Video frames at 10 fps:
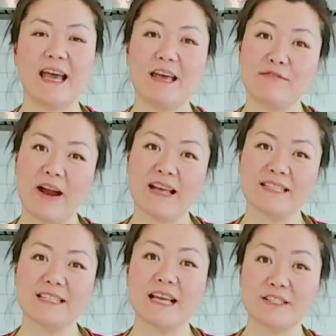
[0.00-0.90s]
Hey
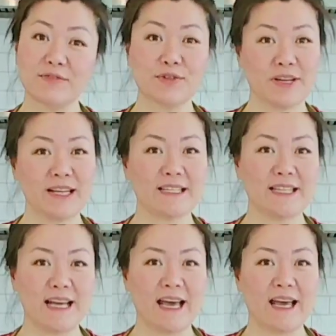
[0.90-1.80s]
friends, thanks for joining
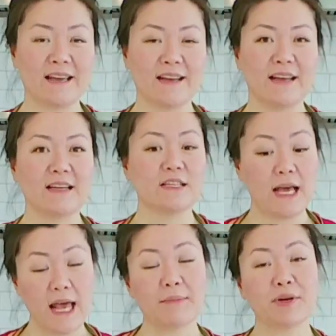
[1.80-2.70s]
today.
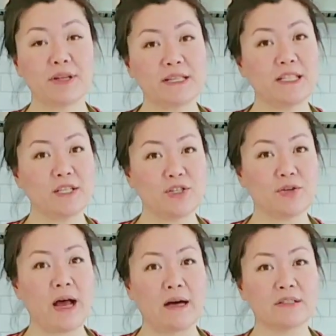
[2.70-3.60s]
Today I'm going to teach you
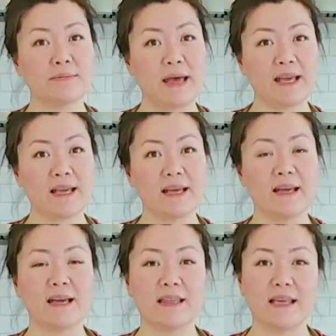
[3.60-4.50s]
how to make
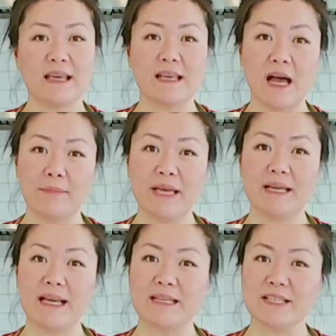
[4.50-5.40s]
the
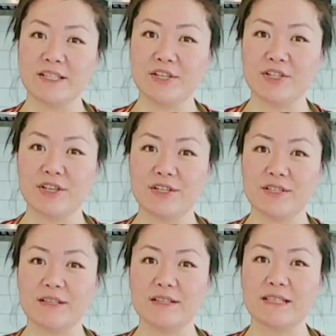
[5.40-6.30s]
yummy and delicious
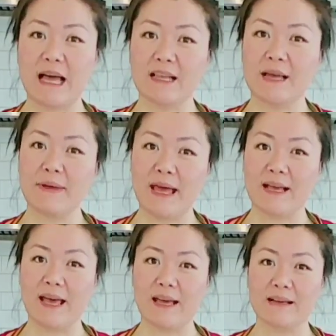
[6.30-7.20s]
scallion
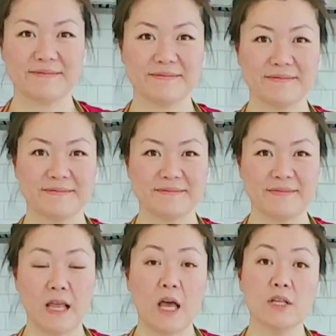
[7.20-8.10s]
pancake.
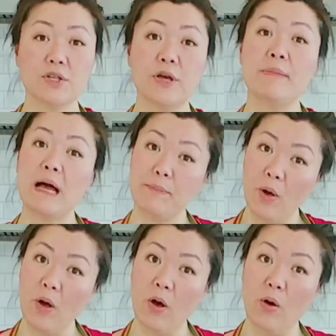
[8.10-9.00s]
So in my
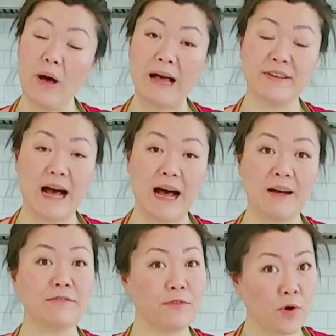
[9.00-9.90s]
bowl, I've
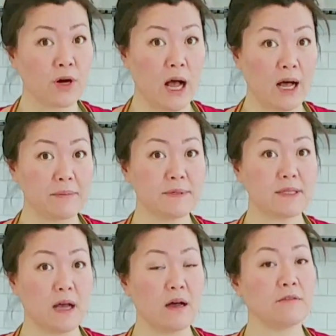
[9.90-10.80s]
got 4 cups
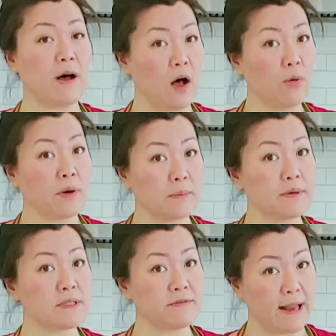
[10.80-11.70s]
of
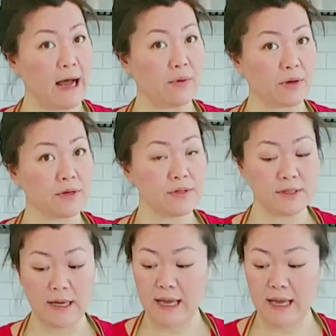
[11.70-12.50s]
all-purpose flours,